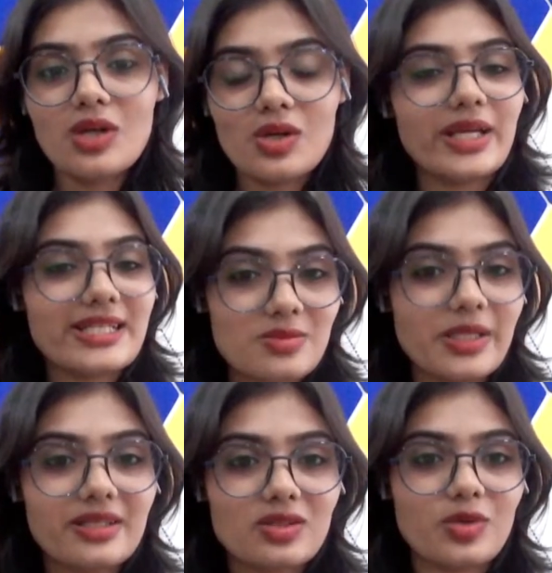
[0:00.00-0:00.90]
while
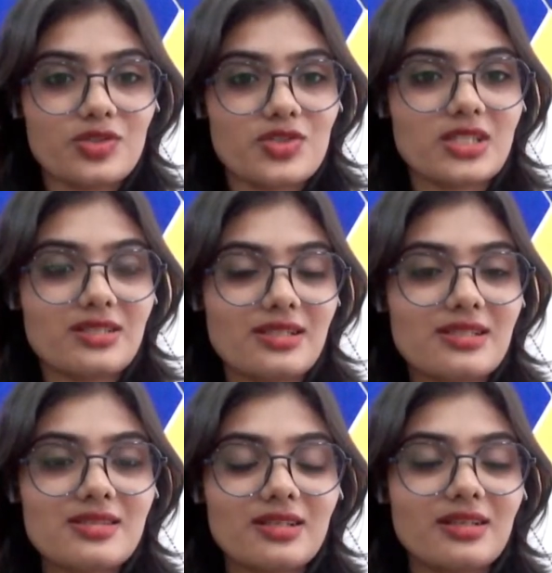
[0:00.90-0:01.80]
explaining the project
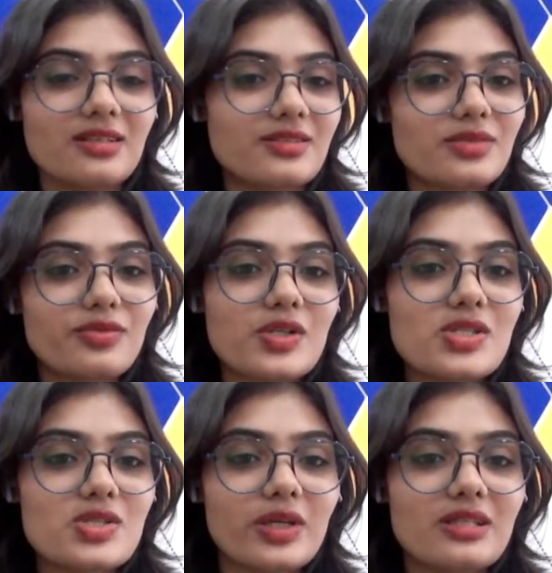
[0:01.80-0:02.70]
is the
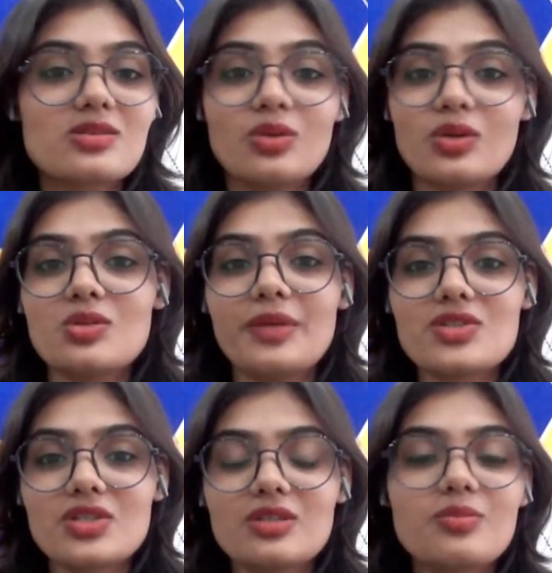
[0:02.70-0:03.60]
first one is not to
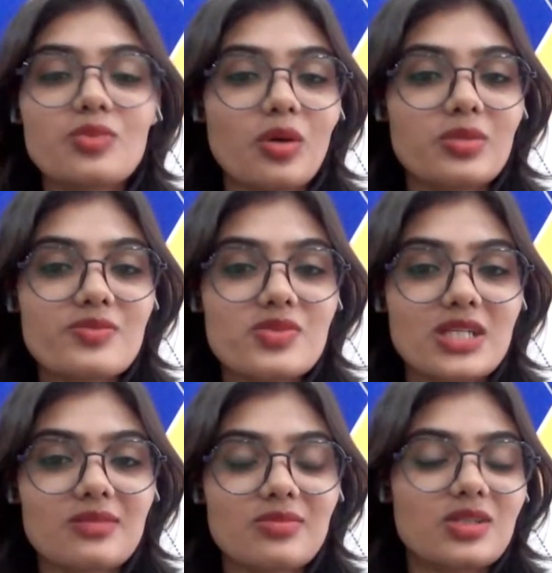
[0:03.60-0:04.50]
mention the problem
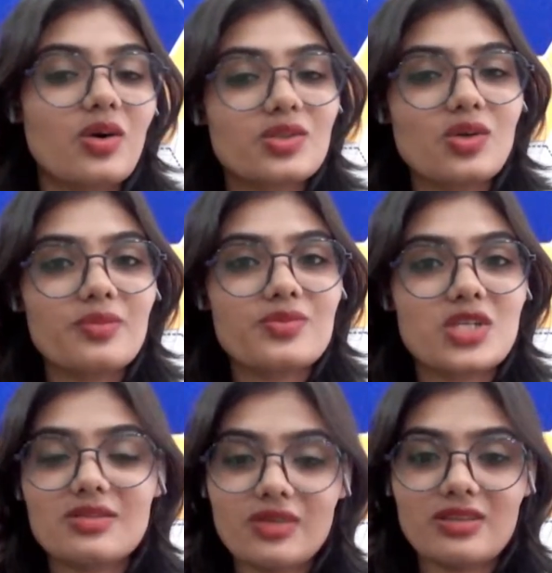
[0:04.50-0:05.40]
statement or the
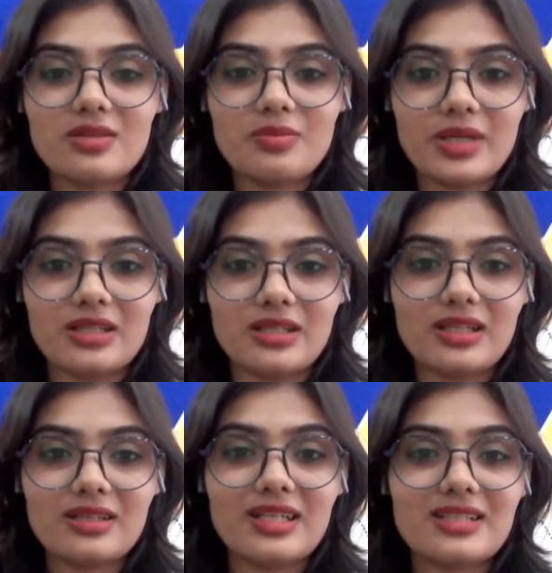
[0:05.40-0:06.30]
objective in the beginning.